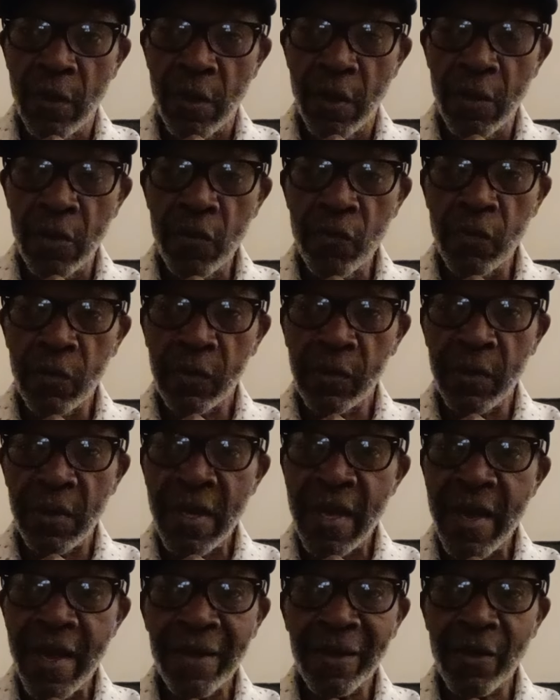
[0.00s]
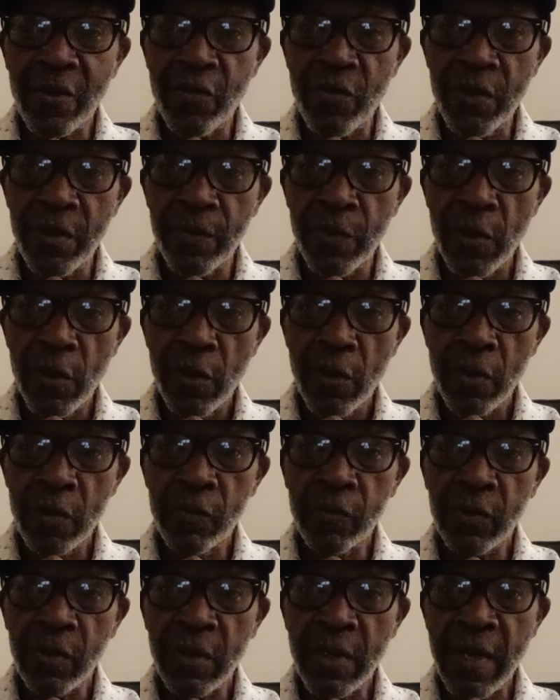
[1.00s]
and you was a non-Crip or you was a